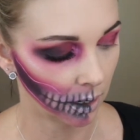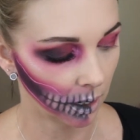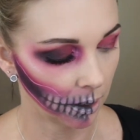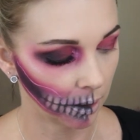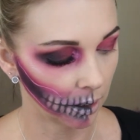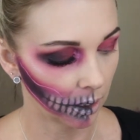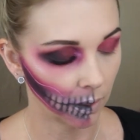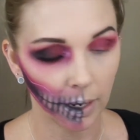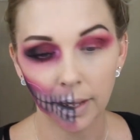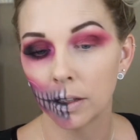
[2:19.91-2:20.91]
and I'm going to
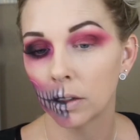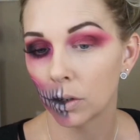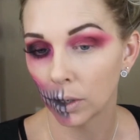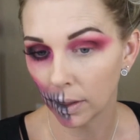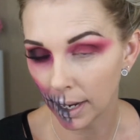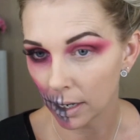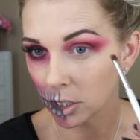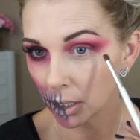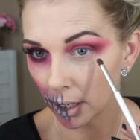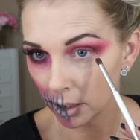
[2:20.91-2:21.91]
line the lower
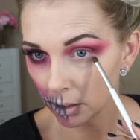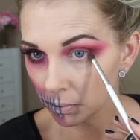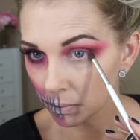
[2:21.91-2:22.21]
lash line